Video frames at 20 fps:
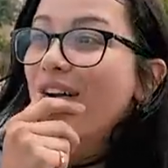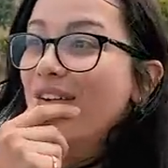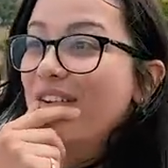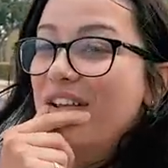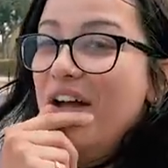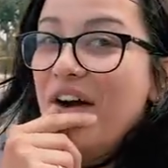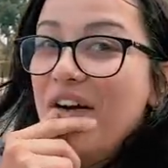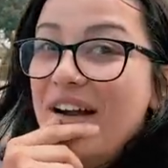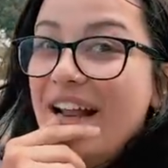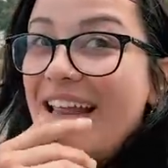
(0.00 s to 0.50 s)

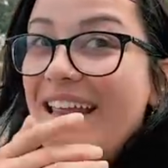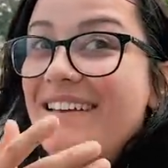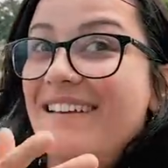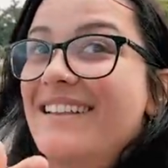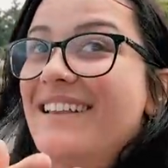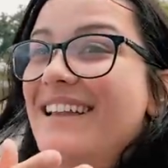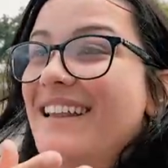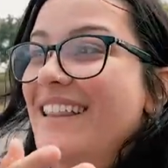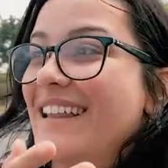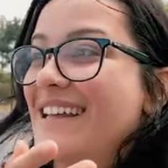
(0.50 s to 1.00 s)
Y'all are
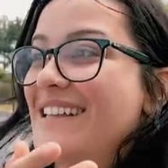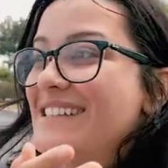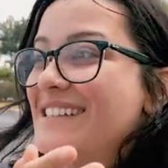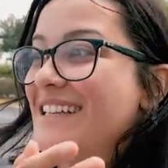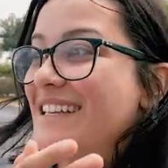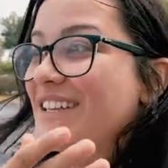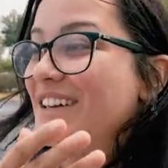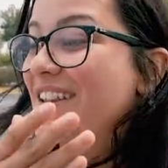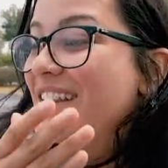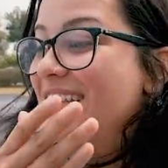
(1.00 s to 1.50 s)
killing this.
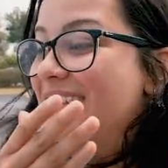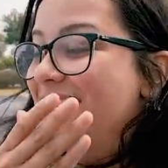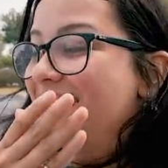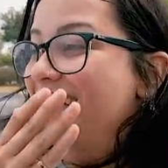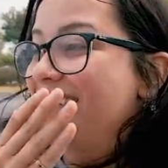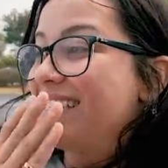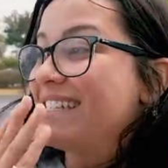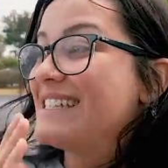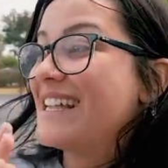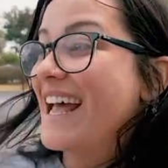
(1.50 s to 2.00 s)
You look
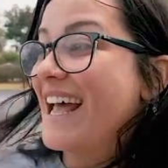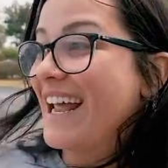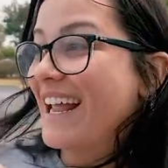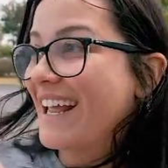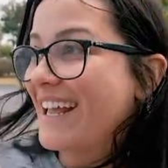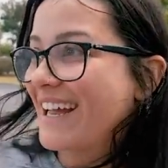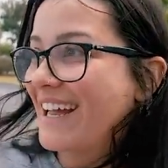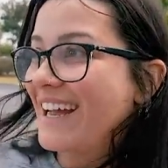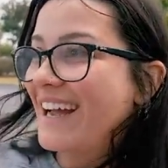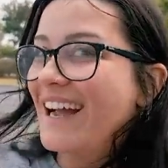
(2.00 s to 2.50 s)
sick.
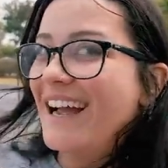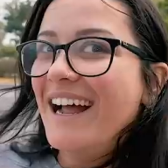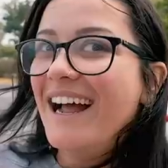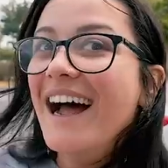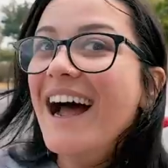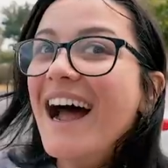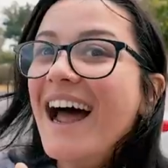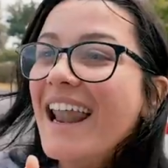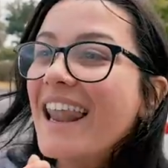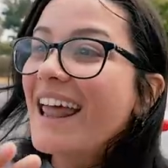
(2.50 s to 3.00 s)

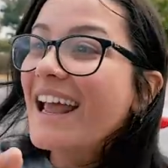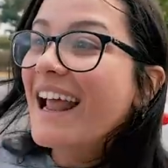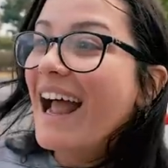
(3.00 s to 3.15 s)
Like,